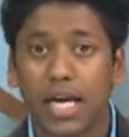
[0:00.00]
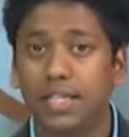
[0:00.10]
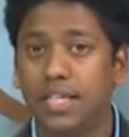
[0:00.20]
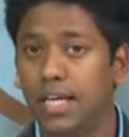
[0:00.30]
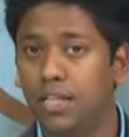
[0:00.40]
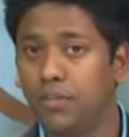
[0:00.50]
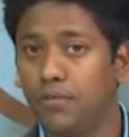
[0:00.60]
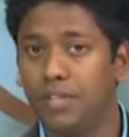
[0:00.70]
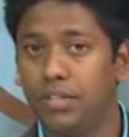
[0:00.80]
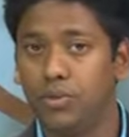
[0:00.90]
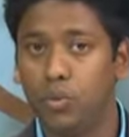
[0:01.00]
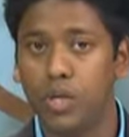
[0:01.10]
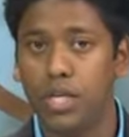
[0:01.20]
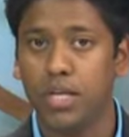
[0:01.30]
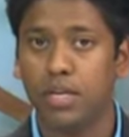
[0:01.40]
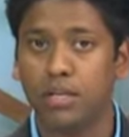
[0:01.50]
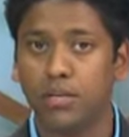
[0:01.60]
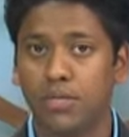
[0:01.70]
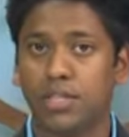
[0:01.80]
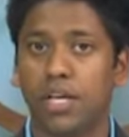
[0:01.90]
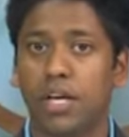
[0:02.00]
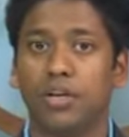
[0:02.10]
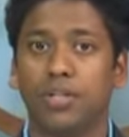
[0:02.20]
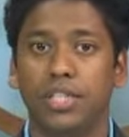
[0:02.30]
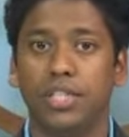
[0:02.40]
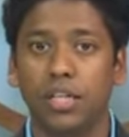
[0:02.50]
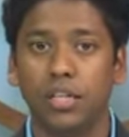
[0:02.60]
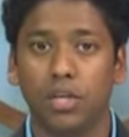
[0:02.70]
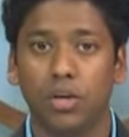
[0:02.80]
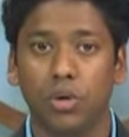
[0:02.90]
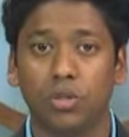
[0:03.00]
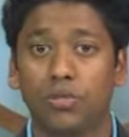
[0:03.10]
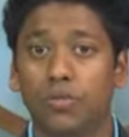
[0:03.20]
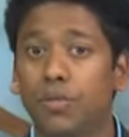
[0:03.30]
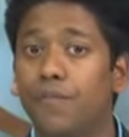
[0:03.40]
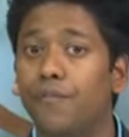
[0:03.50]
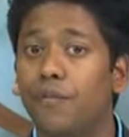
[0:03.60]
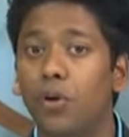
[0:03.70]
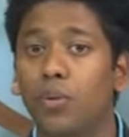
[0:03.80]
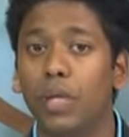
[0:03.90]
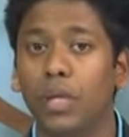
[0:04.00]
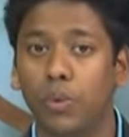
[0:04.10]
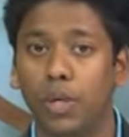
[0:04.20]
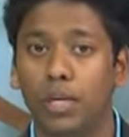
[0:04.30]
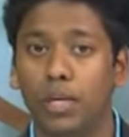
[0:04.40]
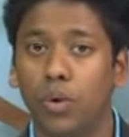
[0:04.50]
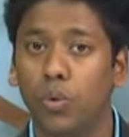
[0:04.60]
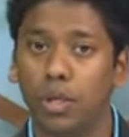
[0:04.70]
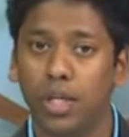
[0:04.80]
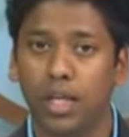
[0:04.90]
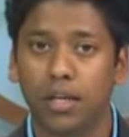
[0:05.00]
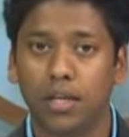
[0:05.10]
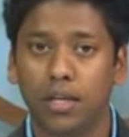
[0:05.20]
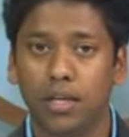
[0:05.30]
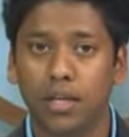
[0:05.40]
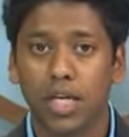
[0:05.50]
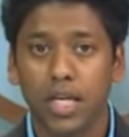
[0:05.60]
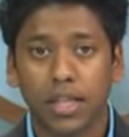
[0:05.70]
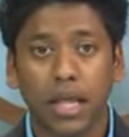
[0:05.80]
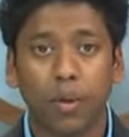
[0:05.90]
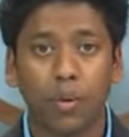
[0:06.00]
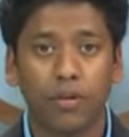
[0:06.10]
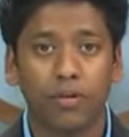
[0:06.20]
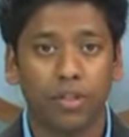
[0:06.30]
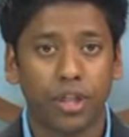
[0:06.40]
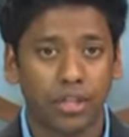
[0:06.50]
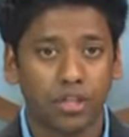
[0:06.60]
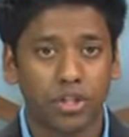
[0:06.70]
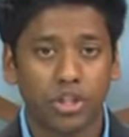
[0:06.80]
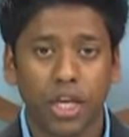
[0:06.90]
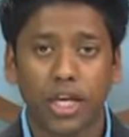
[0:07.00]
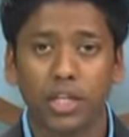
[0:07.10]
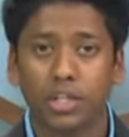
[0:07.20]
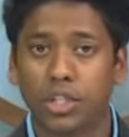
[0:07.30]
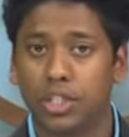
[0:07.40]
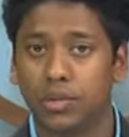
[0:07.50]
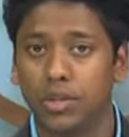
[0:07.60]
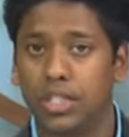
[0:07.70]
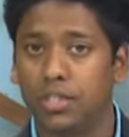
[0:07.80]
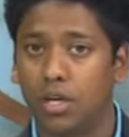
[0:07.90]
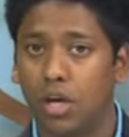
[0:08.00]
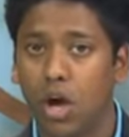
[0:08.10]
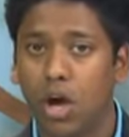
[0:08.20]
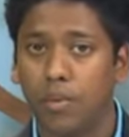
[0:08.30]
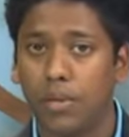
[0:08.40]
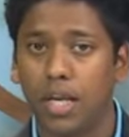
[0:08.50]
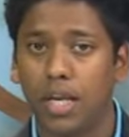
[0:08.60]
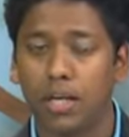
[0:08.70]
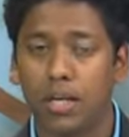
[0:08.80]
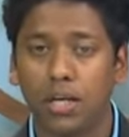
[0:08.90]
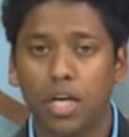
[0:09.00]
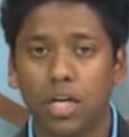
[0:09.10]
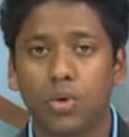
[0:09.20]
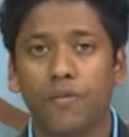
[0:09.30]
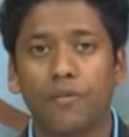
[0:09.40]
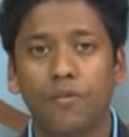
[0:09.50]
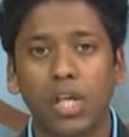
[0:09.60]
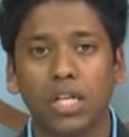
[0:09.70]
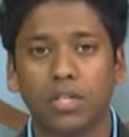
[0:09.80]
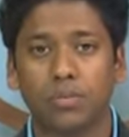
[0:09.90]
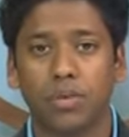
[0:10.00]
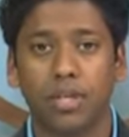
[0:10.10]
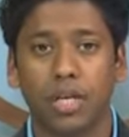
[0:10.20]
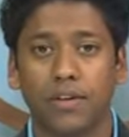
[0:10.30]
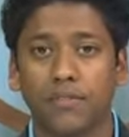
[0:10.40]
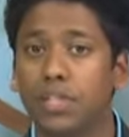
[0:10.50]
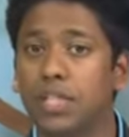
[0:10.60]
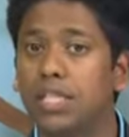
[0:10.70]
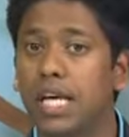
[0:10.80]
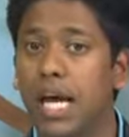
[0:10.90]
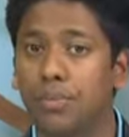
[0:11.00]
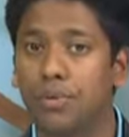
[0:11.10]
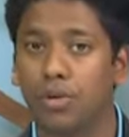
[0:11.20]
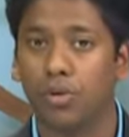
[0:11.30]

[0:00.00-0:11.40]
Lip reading: At the end of each week, set your daily goals for the following week only. That way, if things change and you need to accommodate, you are flexible enough to adapt